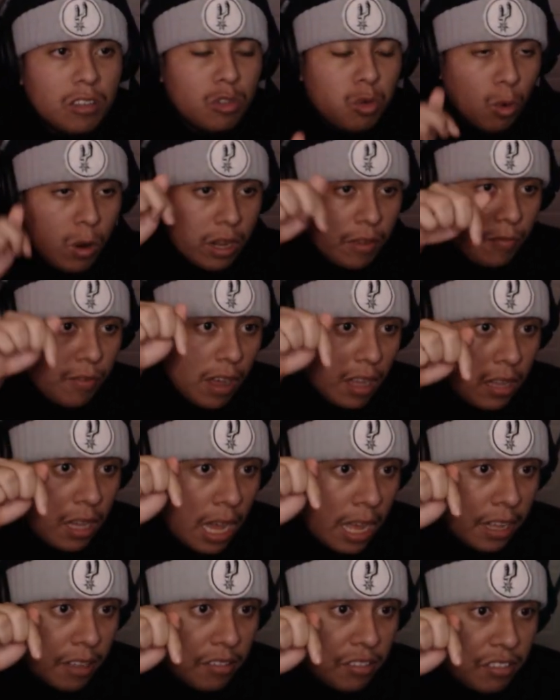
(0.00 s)
25
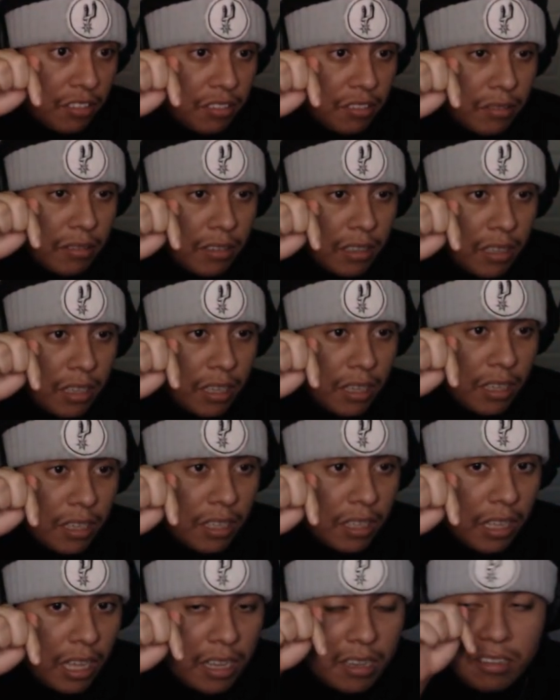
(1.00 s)
likes
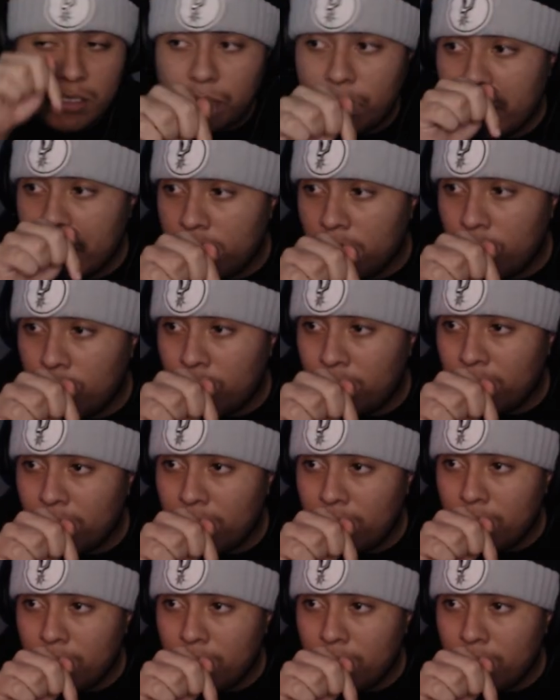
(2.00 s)
in this video,